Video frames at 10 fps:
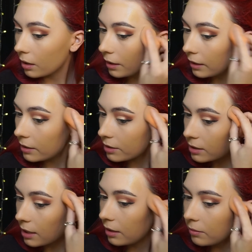and it just
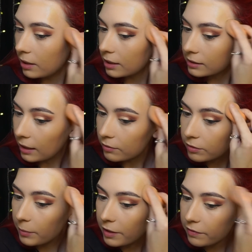kind of works out for
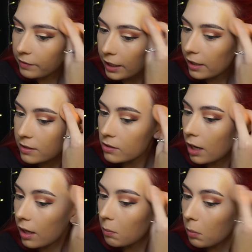my face
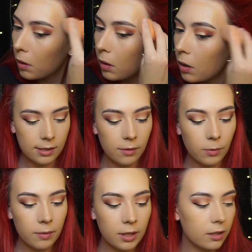shape. So
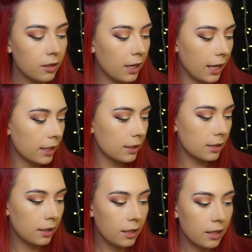what I'm going to do next
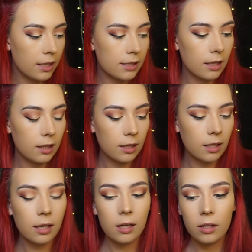is going to look
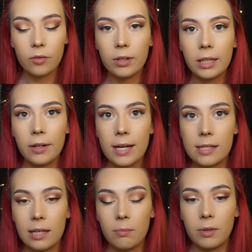really
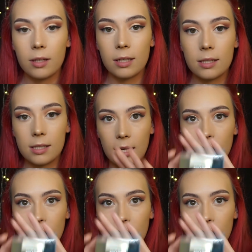crazy, but you'll understand